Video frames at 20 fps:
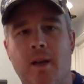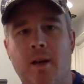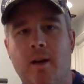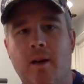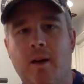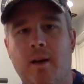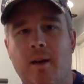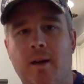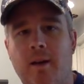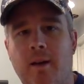
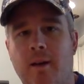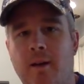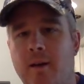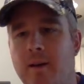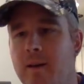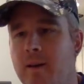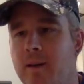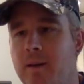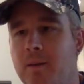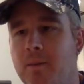
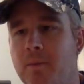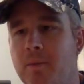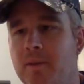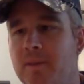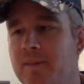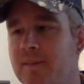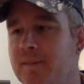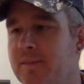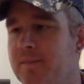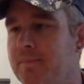Uh, it
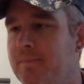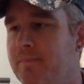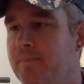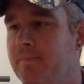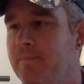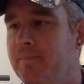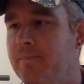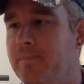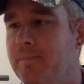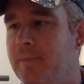was,
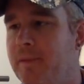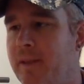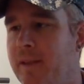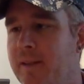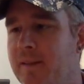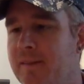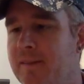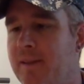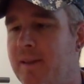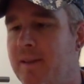like
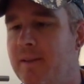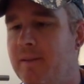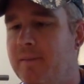I said,